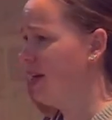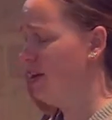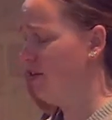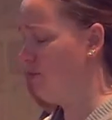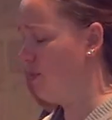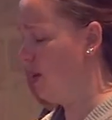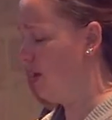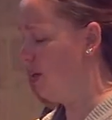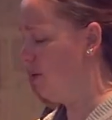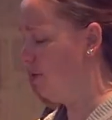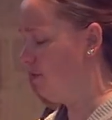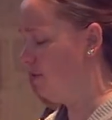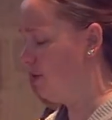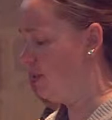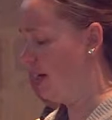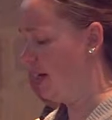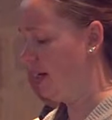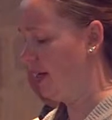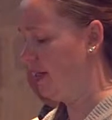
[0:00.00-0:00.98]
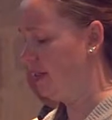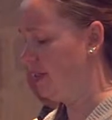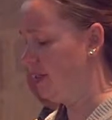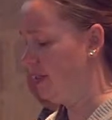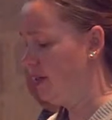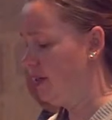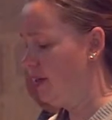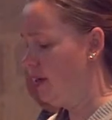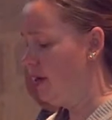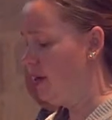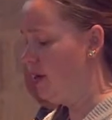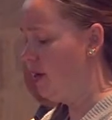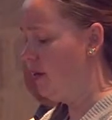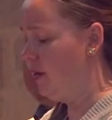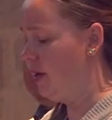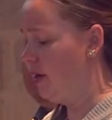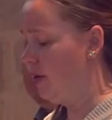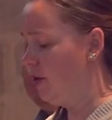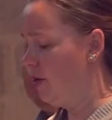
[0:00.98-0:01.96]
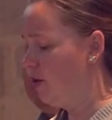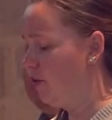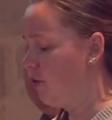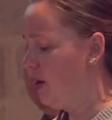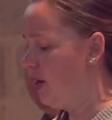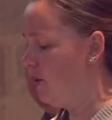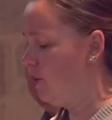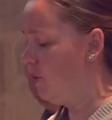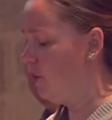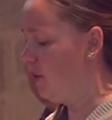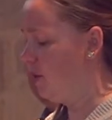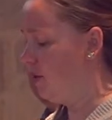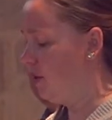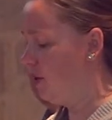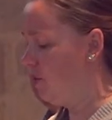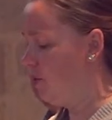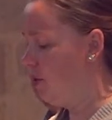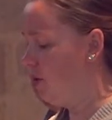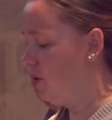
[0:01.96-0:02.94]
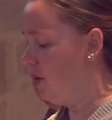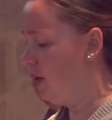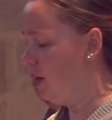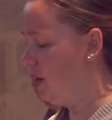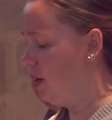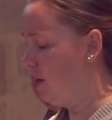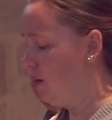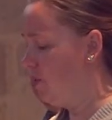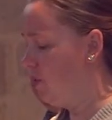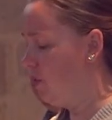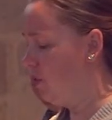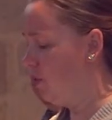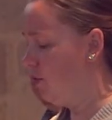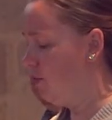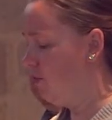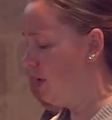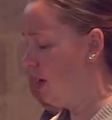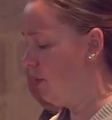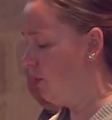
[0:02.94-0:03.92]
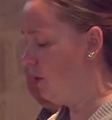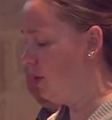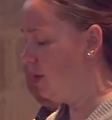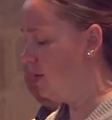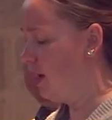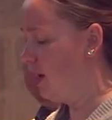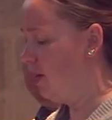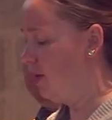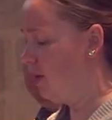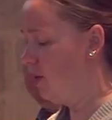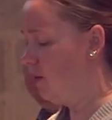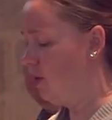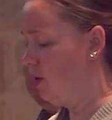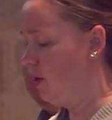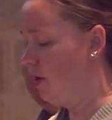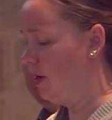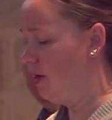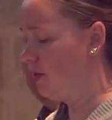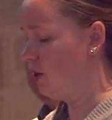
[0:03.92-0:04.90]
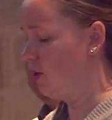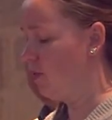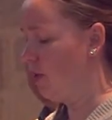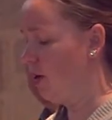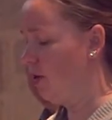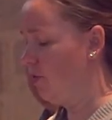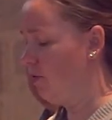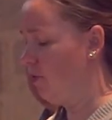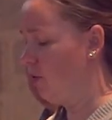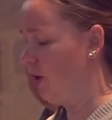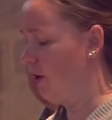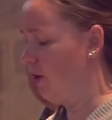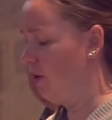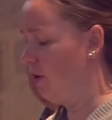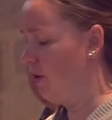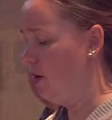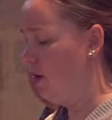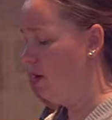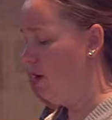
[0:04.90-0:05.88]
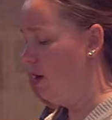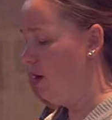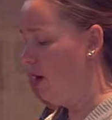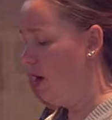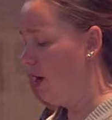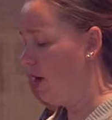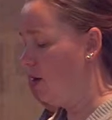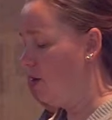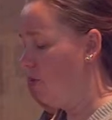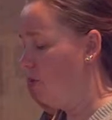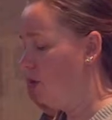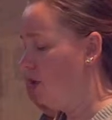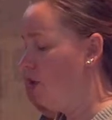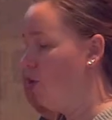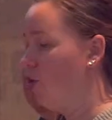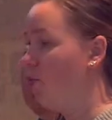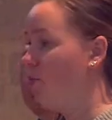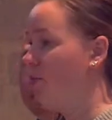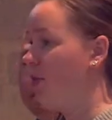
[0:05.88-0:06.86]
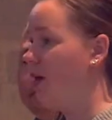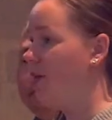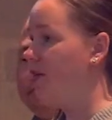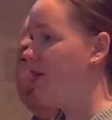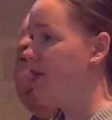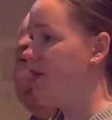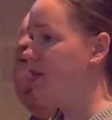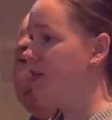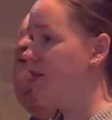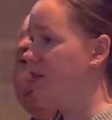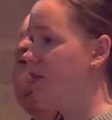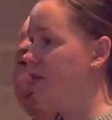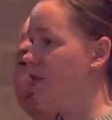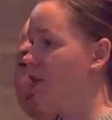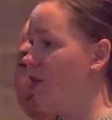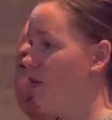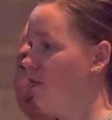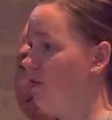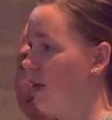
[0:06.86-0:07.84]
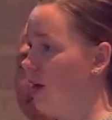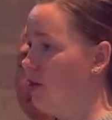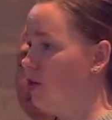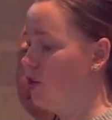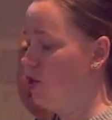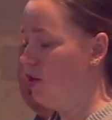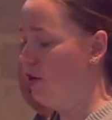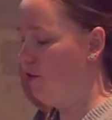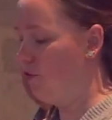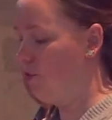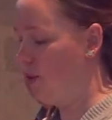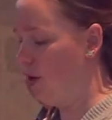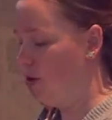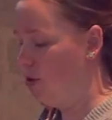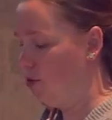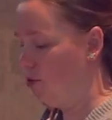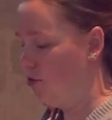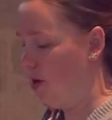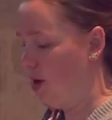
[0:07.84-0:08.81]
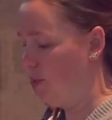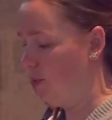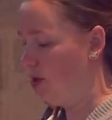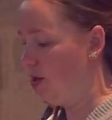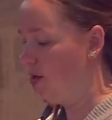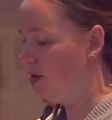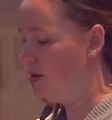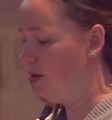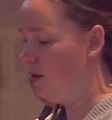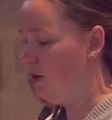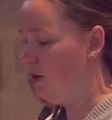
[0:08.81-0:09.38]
that have been here for decades. They are ingrained within the community, and both the families and the communities are better for it. I can only hope that this is the start of that journey for my own family.